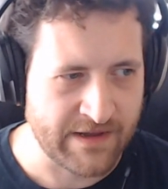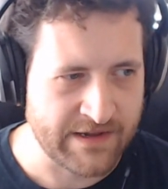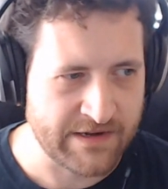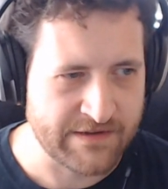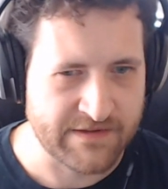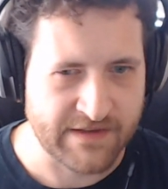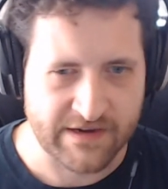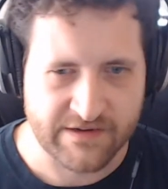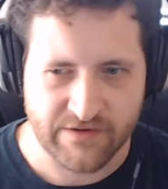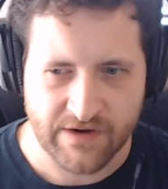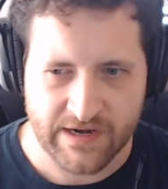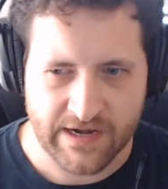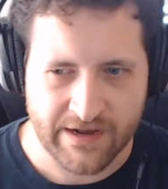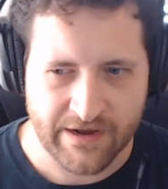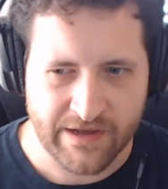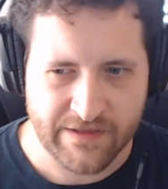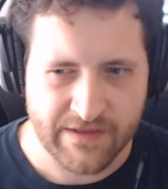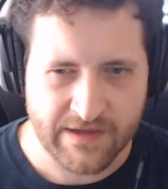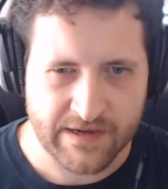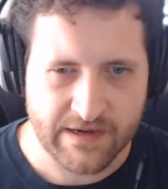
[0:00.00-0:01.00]
96 right
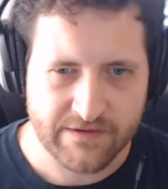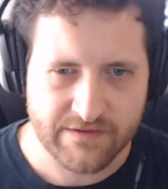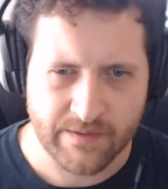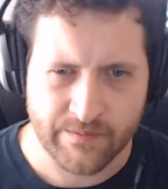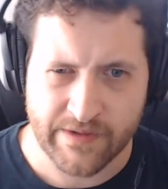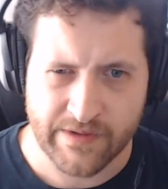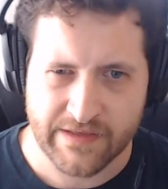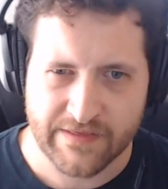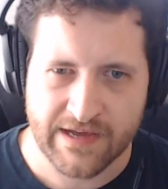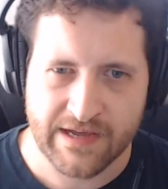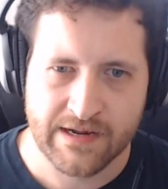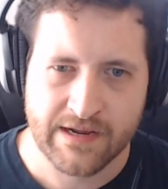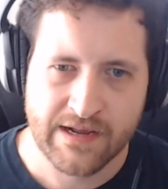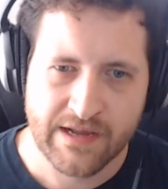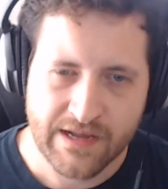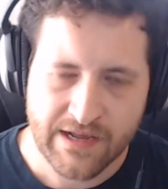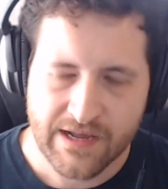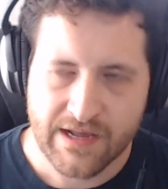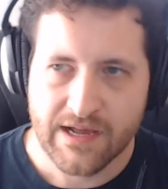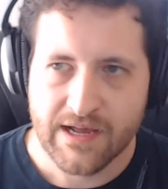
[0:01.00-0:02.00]
now, I think, something like that.